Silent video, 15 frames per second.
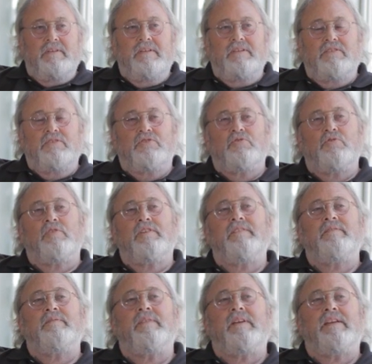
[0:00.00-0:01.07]
It's a story
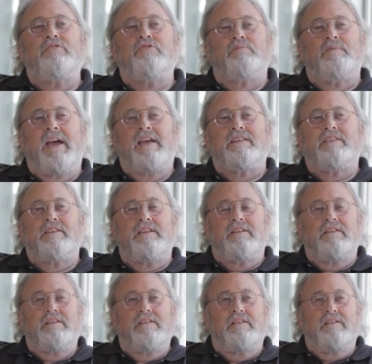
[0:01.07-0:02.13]
of a
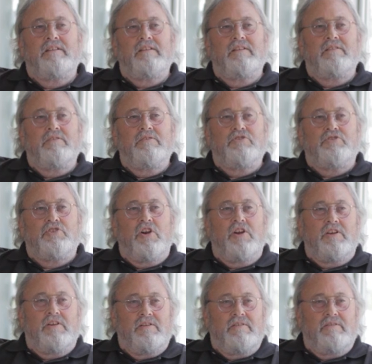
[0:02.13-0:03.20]
Jurassic
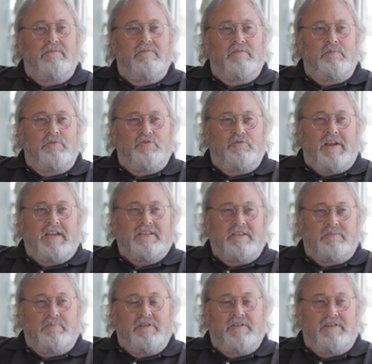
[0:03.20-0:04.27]
shark from the
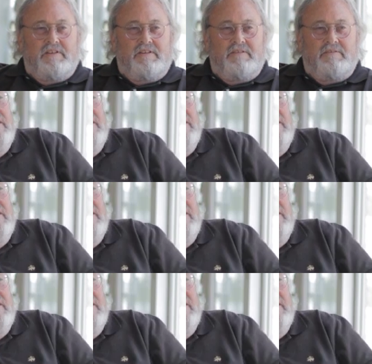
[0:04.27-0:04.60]
Jurassic period.